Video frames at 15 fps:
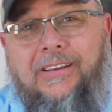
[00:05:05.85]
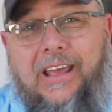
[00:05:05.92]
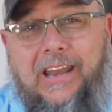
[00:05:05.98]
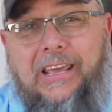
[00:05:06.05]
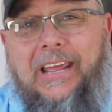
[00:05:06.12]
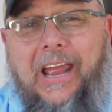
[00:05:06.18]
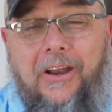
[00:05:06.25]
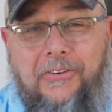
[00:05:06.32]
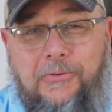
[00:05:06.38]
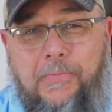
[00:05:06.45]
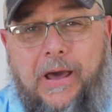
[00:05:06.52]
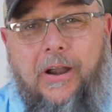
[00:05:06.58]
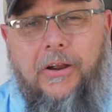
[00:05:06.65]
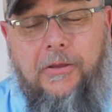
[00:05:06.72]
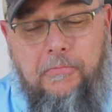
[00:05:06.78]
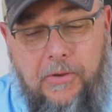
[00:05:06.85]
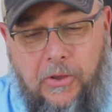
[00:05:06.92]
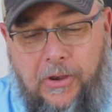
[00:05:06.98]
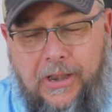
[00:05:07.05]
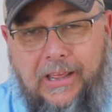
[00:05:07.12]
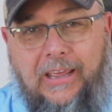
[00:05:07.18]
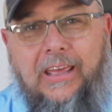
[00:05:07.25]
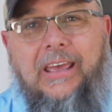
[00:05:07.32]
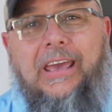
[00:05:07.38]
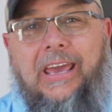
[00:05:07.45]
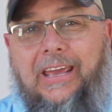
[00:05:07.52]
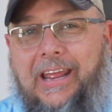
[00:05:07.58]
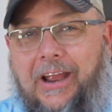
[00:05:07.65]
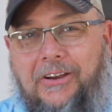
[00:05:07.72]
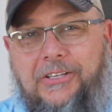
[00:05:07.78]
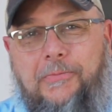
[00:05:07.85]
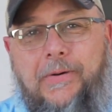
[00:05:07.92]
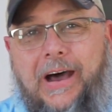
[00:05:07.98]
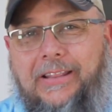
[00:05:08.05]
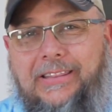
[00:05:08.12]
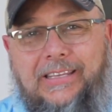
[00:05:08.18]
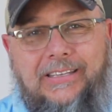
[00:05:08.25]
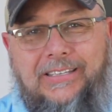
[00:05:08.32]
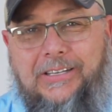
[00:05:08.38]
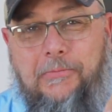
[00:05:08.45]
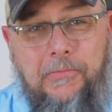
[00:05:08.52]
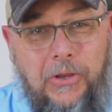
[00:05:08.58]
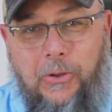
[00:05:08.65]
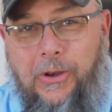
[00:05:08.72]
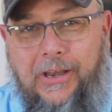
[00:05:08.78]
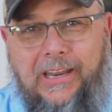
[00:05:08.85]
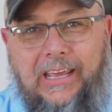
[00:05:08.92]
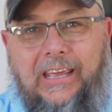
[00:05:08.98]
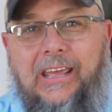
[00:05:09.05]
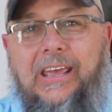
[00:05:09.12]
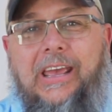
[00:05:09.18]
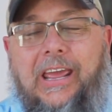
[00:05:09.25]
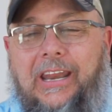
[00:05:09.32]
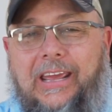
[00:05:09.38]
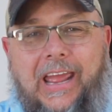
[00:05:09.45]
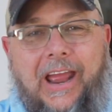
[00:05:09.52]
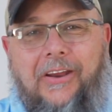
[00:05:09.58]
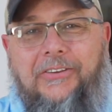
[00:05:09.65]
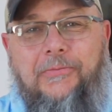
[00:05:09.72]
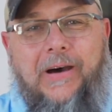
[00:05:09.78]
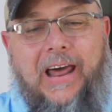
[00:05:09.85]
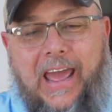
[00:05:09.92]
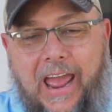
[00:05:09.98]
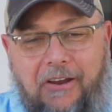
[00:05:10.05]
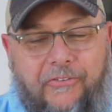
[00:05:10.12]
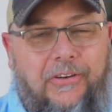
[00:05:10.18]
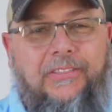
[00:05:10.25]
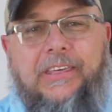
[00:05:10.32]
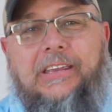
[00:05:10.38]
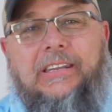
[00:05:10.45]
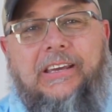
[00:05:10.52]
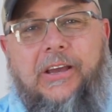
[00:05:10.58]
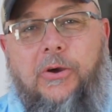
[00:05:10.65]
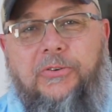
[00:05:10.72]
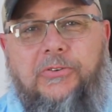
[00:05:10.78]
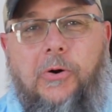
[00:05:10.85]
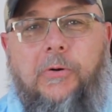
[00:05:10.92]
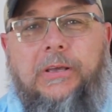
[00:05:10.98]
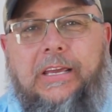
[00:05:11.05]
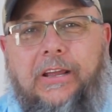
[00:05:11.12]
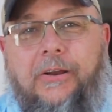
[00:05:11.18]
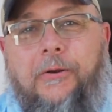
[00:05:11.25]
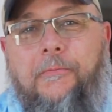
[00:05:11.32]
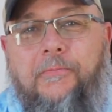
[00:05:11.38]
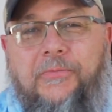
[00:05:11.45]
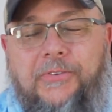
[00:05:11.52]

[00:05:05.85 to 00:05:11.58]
And He cares about our community, He cares about this community, and He cares about everything that goes on here.